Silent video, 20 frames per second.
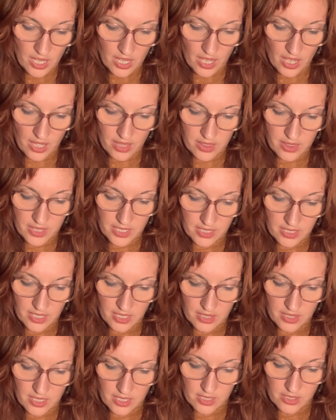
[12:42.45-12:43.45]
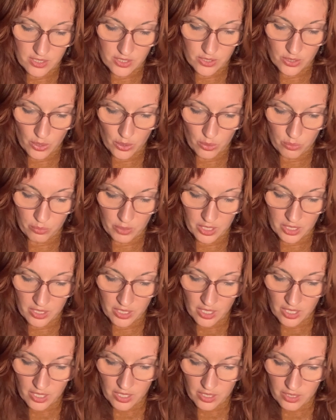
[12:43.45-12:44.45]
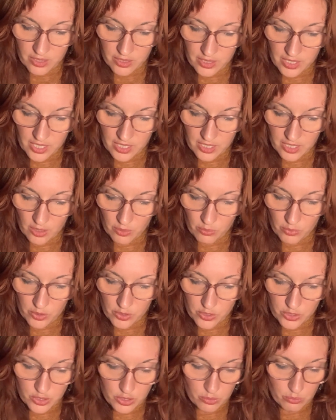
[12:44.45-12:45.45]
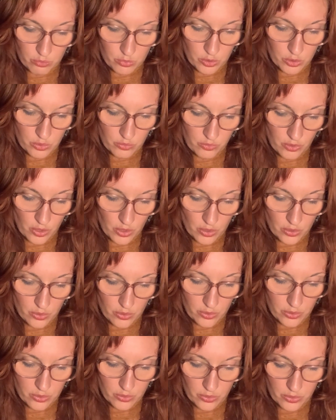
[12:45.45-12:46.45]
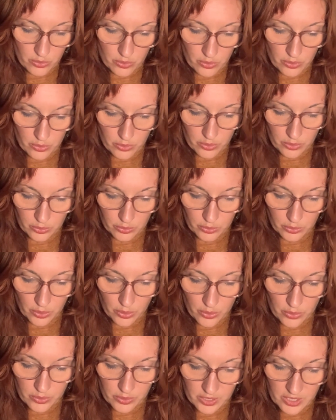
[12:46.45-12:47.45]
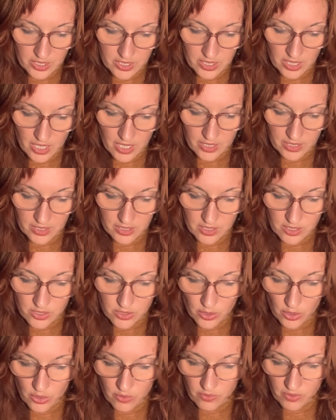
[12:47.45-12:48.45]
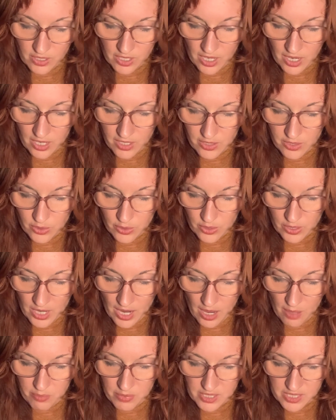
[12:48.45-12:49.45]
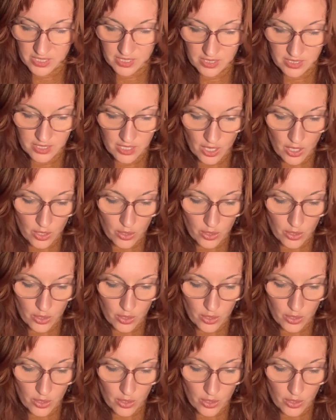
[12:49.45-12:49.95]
and thinking that a solemn thing it was to move on through the lonely darkness over an unknown abysses,